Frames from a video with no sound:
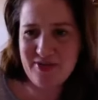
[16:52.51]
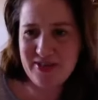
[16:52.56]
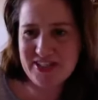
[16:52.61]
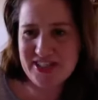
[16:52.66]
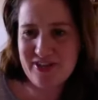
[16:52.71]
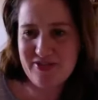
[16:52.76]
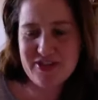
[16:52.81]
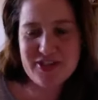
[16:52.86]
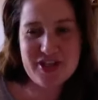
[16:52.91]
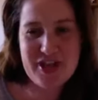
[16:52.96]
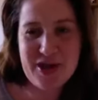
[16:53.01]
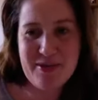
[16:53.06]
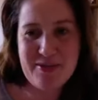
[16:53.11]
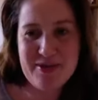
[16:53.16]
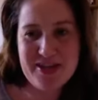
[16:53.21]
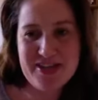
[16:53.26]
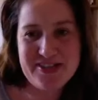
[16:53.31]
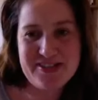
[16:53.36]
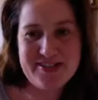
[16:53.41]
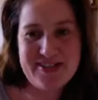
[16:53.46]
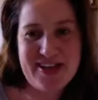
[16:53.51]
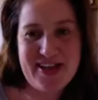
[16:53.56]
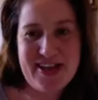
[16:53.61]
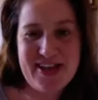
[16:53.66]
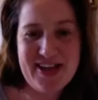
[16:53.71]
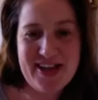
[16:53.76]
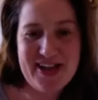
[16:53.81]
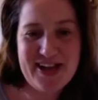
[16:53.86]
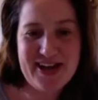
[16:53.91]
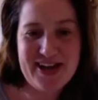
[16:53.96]
whichever time it is
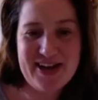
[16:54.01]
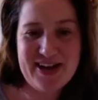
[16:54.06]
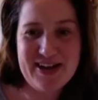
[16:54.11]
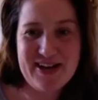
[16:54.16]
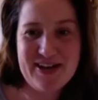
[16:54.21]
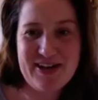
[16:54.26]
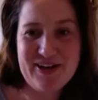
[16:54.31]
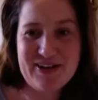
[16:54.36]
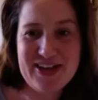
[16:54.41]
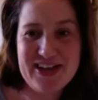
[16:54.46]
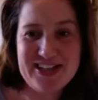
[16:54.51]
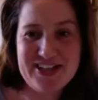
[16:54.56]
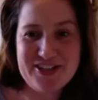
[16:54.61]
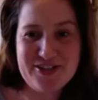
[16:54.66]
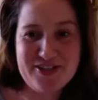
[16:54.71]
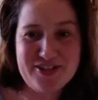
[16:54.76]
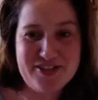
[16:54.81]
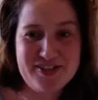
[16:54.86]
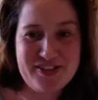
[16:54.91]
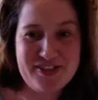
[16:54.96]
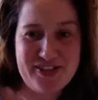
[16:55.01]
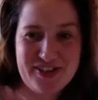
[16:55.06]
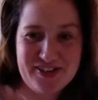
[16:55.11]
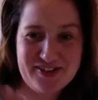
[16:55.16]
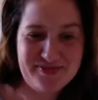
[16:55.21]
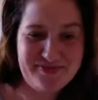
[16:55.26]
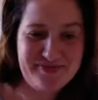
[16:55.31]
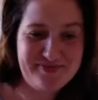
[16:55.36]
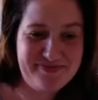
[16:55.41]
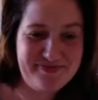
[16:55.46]
there, and uh, I'll catch you all
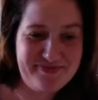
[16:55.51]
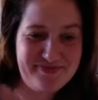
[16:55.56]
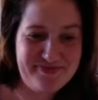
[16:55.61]
soon.